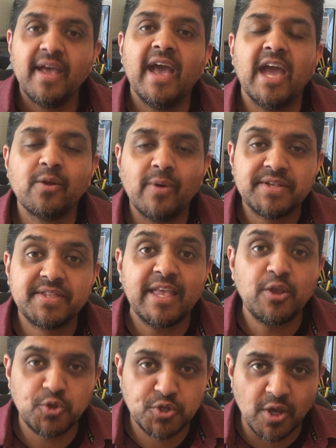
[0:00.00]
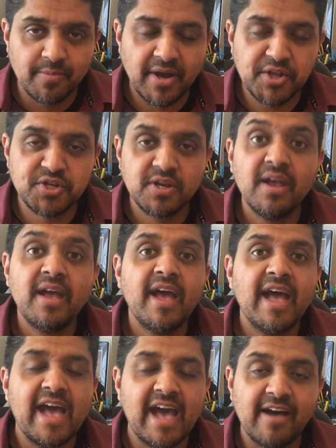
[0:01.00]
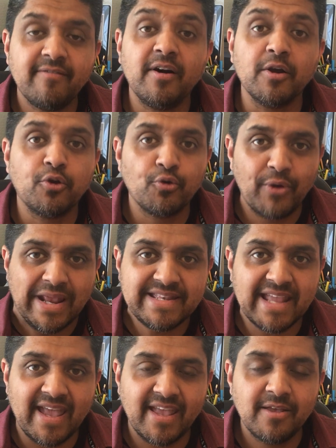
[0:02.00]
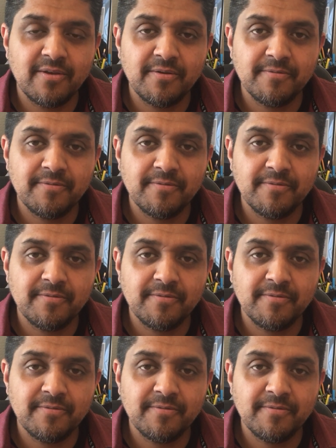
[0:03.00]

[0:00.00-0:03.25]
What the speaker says: Anyways, thank you so much. Have a great day.